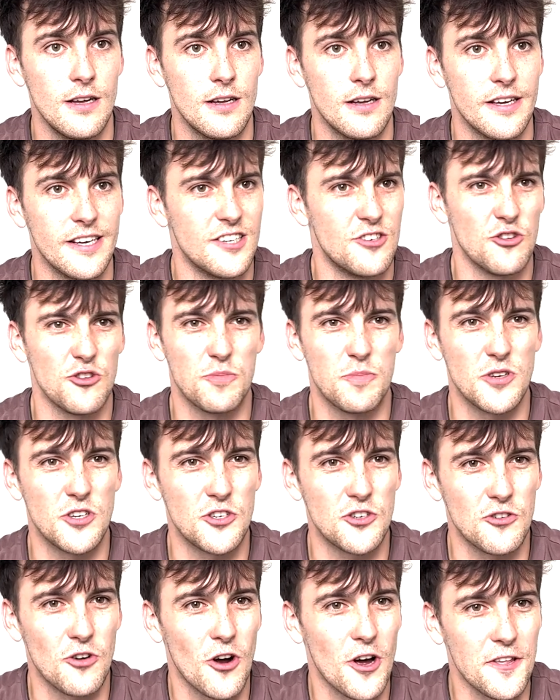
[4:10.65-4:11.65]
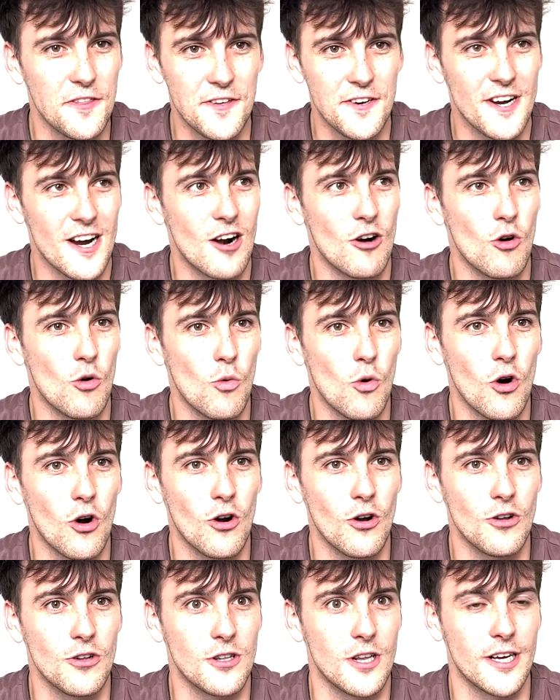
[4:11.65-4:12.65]
he doth destroy the narrow
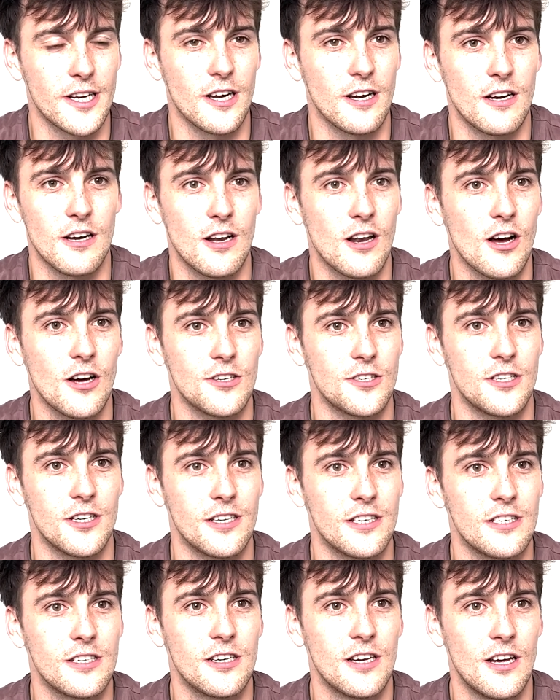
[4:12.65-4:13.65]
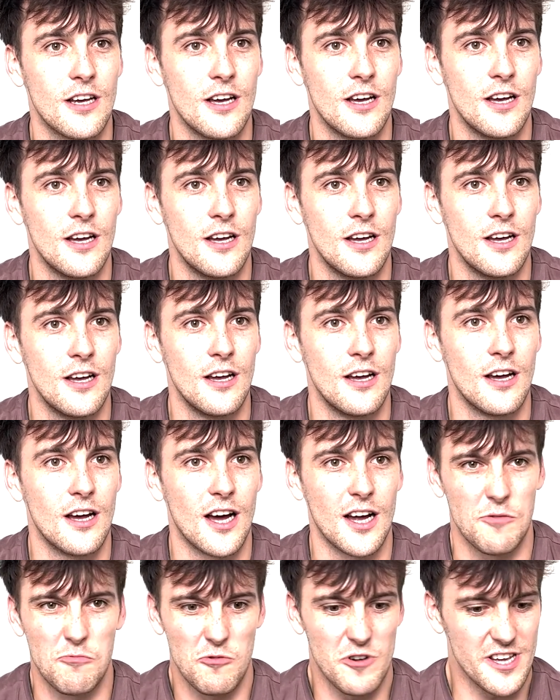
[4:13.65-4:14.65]
world like a colossus,
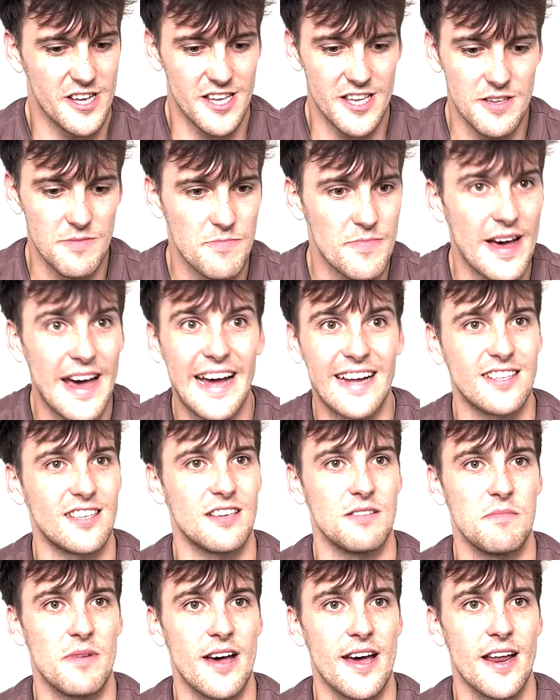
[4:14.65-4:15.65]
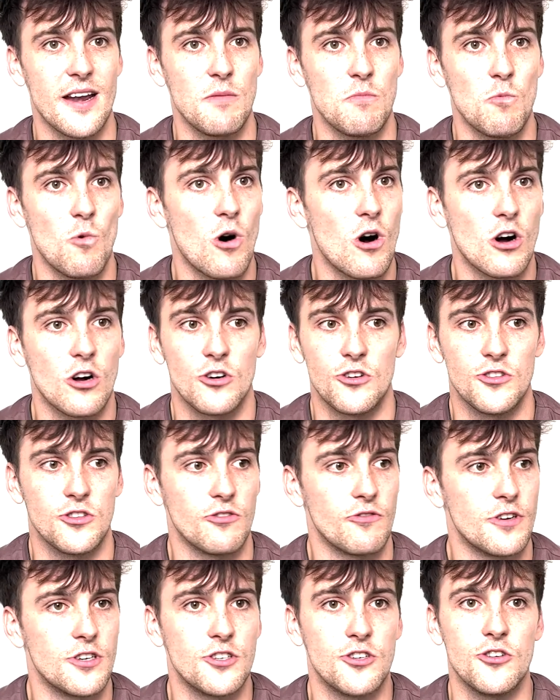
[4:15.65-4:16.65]
and we petty men walk under
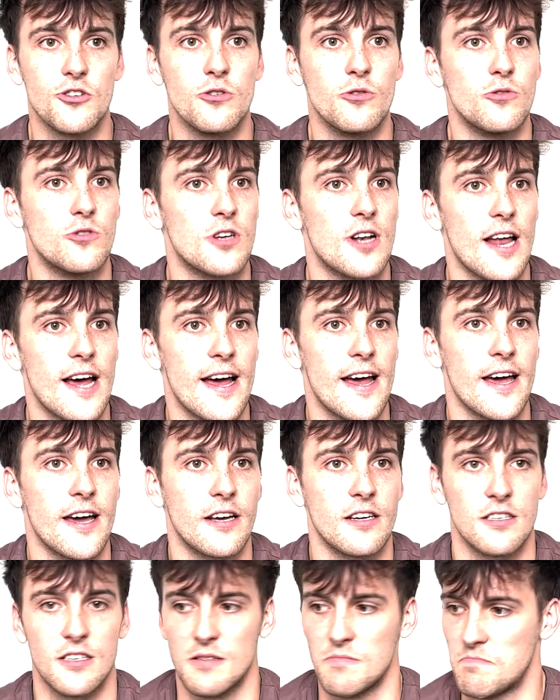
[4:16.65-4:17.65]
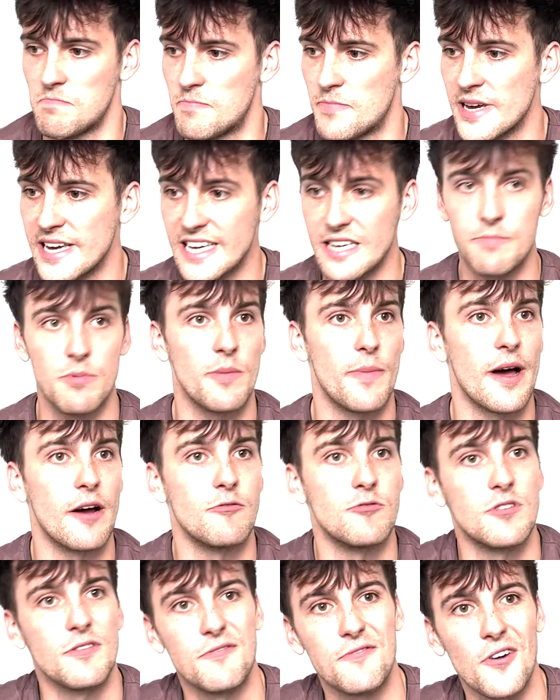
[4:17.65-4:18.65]
his huge legs and peep about
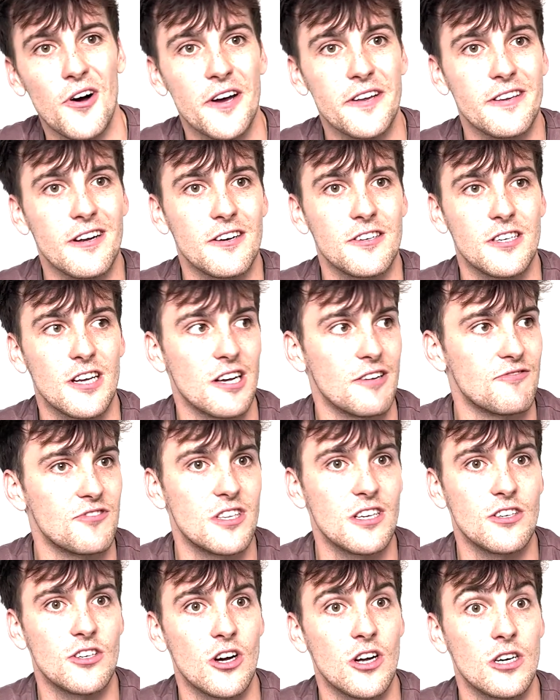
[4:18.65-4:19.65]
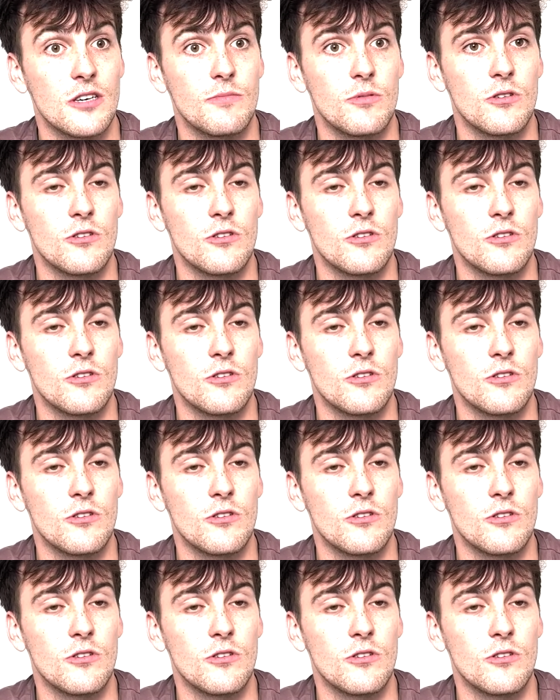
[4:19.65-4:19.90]
to find ourselves dishonourable